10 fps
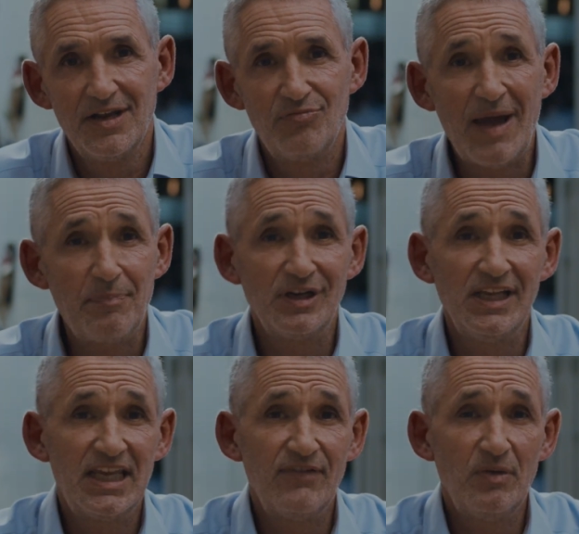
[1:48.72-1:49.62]

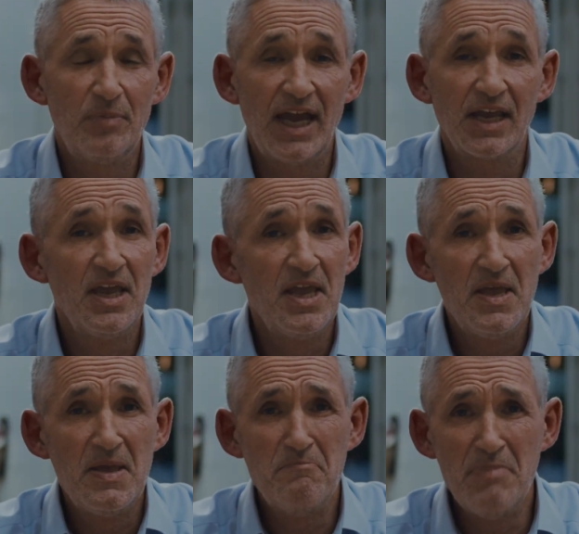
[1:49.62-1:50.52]
rapidly giving back
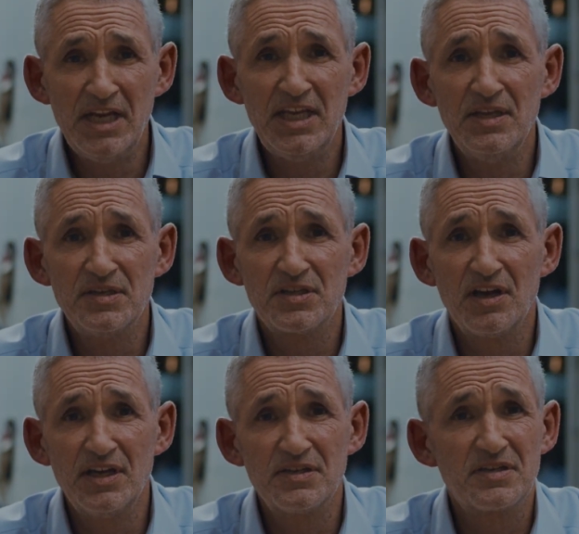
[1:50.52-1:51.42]
many
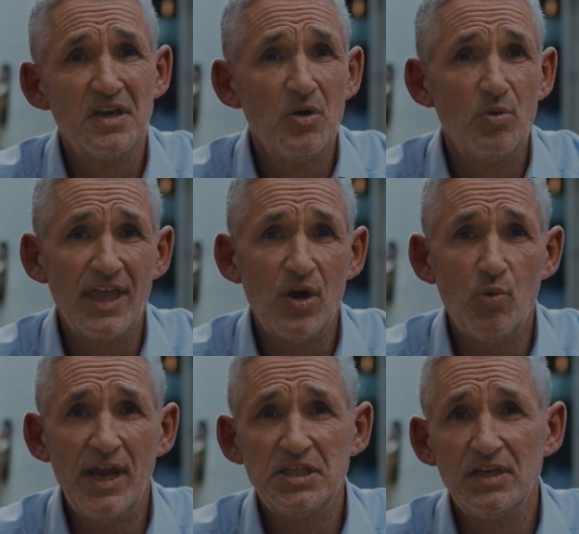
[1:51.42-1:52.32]
insights without
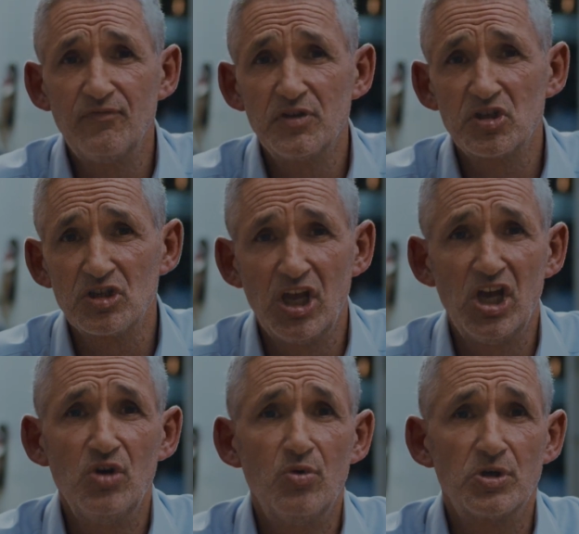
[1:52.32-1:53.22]
waiting for
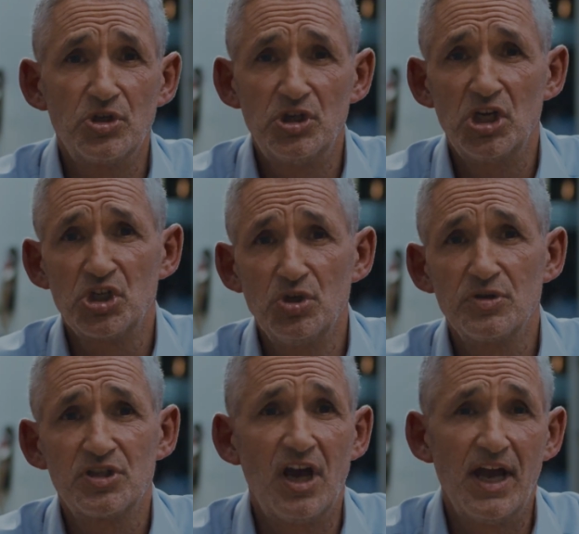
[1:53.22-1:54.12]
slow or traditional
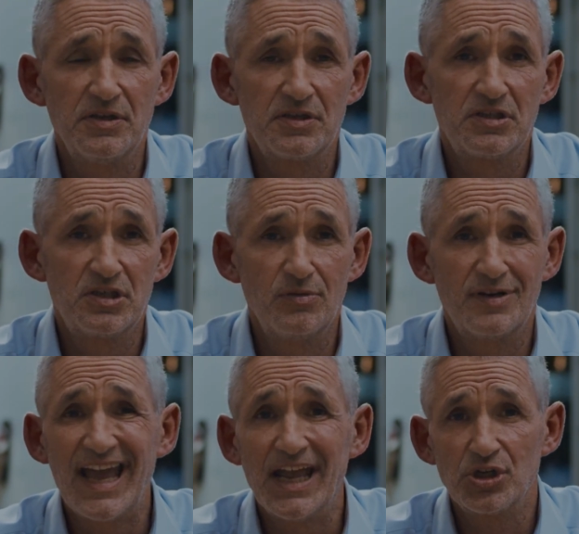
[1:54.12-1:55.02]
science to
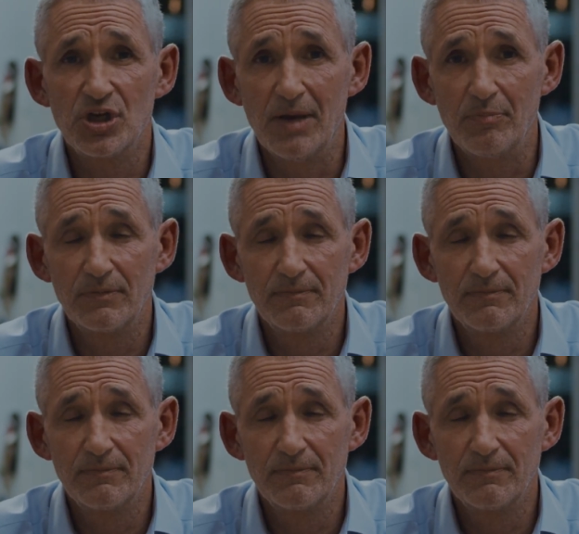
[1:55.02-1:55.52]
catch up.